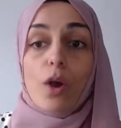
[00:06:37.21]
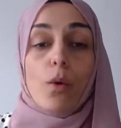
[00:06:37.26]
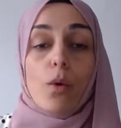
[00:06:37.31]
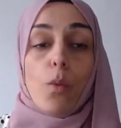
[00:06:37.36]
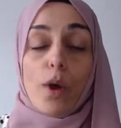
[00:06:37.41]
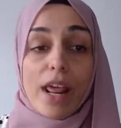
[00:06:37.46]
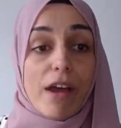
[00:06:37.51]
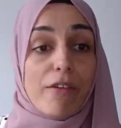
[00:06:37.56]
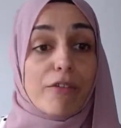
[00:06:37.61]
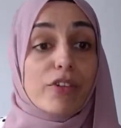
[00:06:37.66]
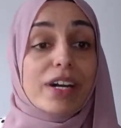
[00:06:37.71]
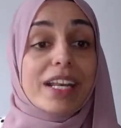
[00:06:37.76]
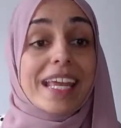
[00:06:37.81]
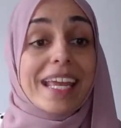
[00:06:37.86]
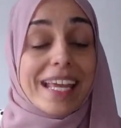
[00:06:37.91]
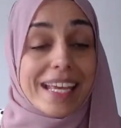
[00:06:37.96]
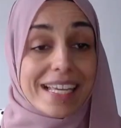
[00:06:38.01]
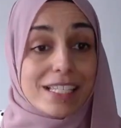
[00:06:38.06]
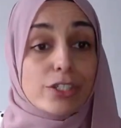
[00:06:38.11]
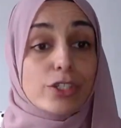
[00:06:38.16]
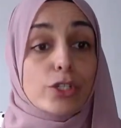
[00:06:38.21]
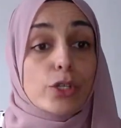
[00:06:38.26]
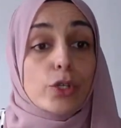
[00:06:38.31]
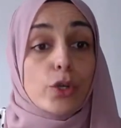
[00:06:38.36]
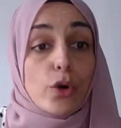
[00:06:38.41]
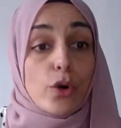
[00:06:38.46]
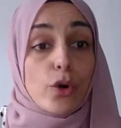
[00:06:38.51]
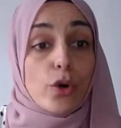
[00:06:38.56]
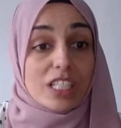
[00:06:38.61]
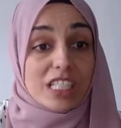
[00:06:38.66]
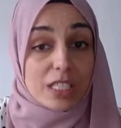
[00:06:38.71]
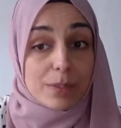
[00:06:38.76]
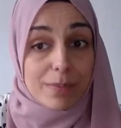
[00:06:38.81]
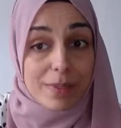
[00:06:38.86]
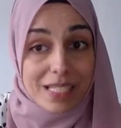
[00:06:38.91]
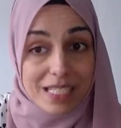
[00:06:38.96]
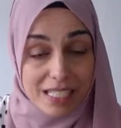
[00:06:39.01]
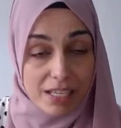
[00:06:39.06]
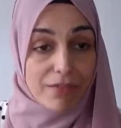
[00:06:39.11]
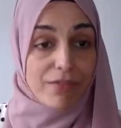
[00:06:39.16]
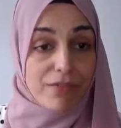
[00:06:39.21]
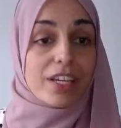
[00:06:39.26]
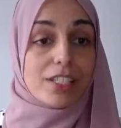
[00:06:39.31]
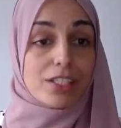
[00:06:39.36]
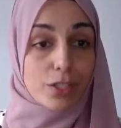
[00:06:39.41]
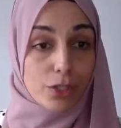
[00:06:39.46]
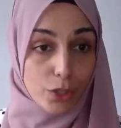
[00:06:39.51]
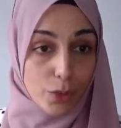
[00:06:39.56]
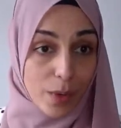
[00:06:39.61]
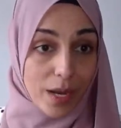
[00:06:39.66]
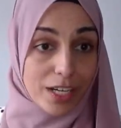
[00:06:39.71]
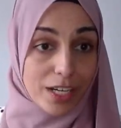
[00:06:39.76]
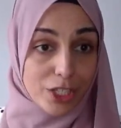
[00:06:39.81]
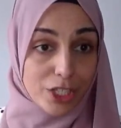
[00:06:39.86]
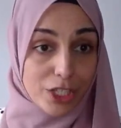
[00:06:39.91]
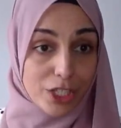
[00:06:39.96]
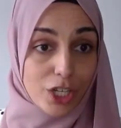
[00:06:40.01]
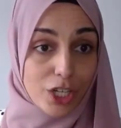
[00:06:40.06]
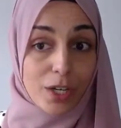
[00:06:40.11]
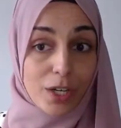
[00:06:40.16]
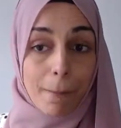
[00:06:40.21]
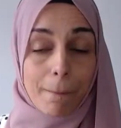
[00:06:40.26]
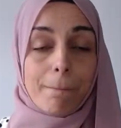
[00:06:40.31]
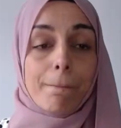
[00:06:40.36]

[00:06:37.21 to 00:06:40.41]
Whatever it is to your specific situation,